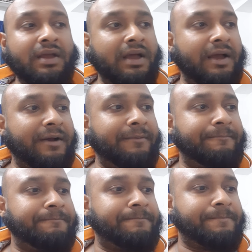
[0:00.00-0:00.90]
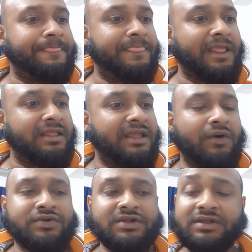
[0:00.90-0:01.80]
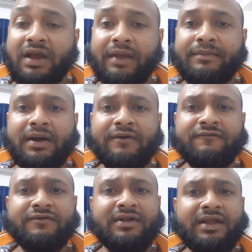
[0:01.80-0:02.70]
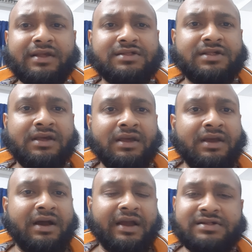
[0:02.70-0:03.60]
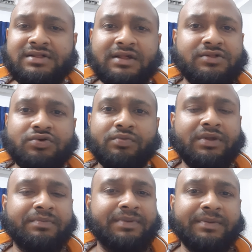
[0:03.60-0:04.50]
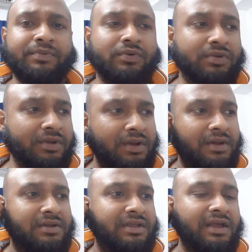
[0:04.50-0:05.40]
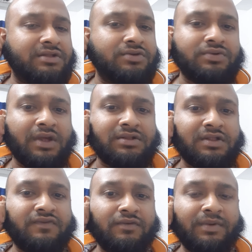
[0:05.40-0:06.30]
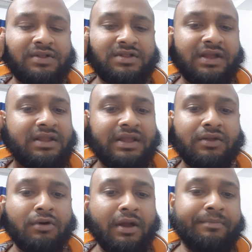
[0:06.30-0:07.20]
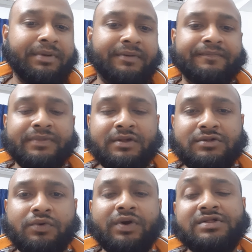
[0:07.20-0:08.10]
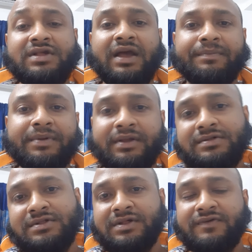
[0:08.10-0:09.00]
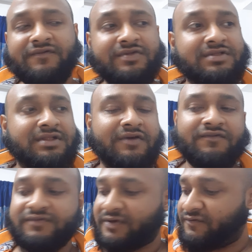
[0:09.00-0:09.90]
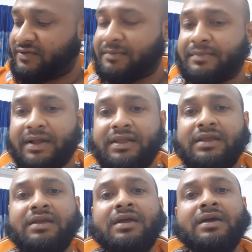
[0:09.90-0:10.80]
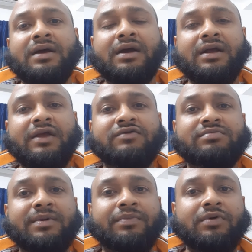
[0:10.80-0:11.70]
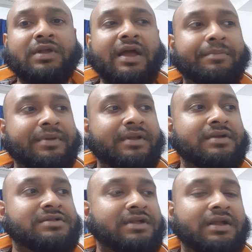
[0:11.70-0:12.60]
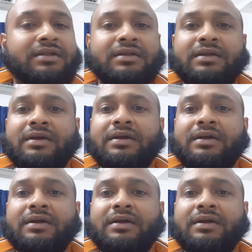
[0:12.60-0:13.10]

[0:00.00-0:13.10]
then there was a time I realized, I see so many people, they are so successful, but still they're not happy. So what is the happiness? If the money gives people happiness and